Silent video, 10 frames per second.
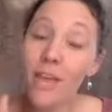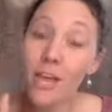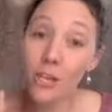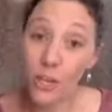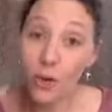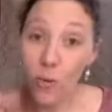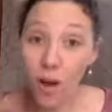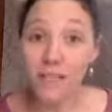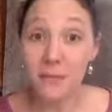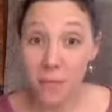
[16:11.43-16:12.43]
you
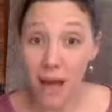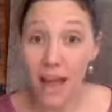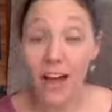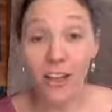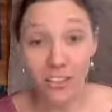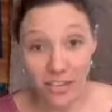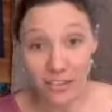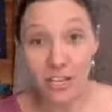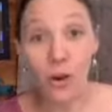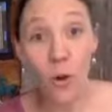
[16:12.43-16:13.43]
want to buy
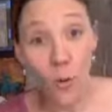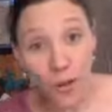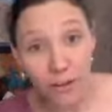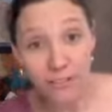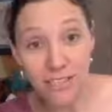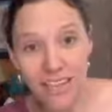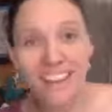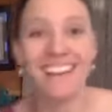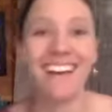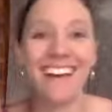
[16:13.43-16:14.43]
authentic oils.
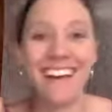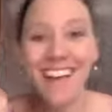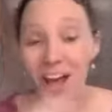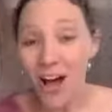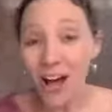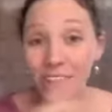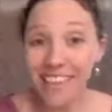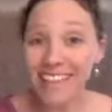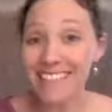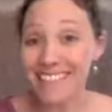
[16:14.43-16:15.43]
All
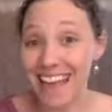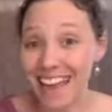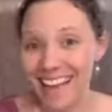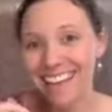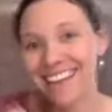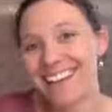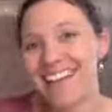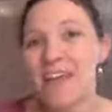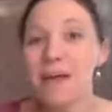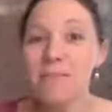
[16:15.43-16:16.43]
that to say,
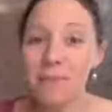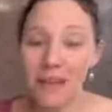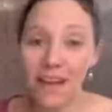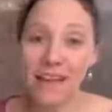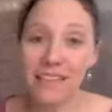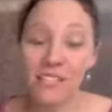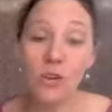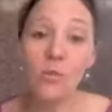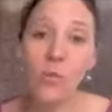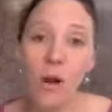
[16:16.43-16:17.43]
because
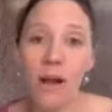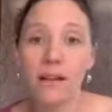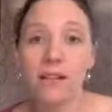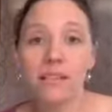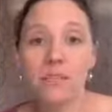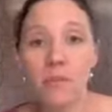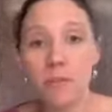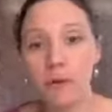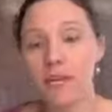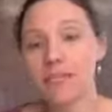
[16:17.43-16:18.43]
you want to be
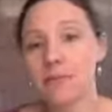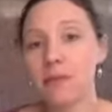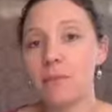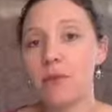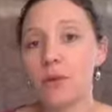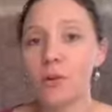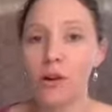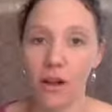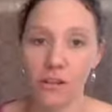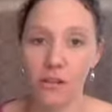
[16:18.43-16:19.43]
putting something pure
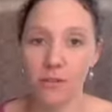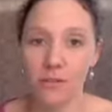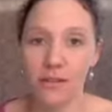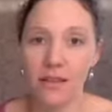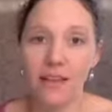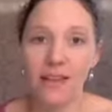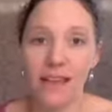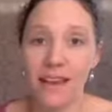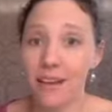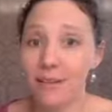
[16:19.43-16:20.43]
on you.
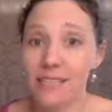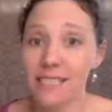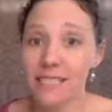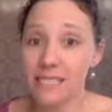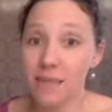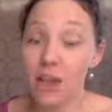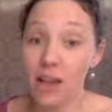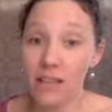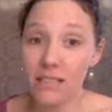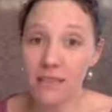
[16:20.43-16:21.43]
Okay, not only does it smell
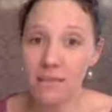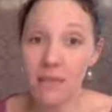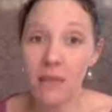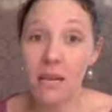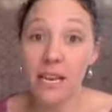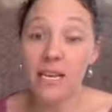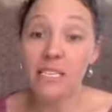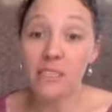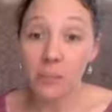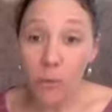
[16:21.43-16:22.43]
awesome, but it
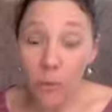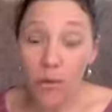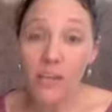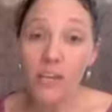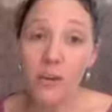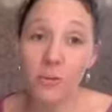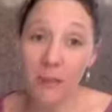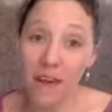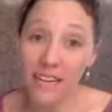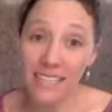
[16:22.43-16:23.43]
is supporting your
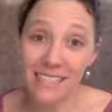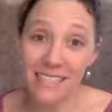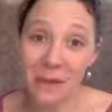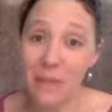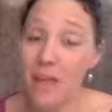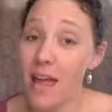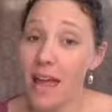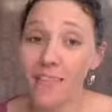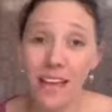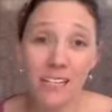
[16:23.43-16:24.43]
body system.
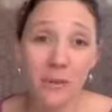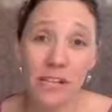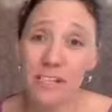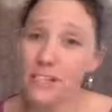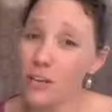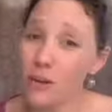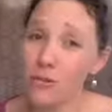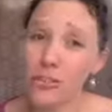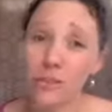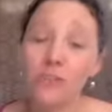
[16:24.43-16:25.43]
And that's why it's so,
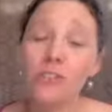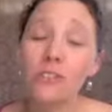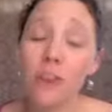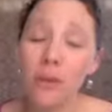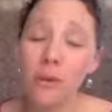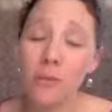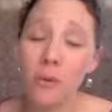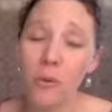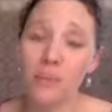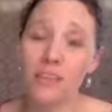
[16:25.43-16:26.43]
so, so
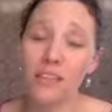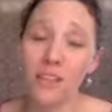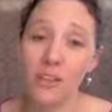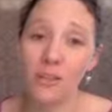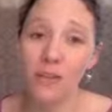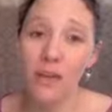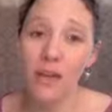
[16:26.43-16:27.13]
important that you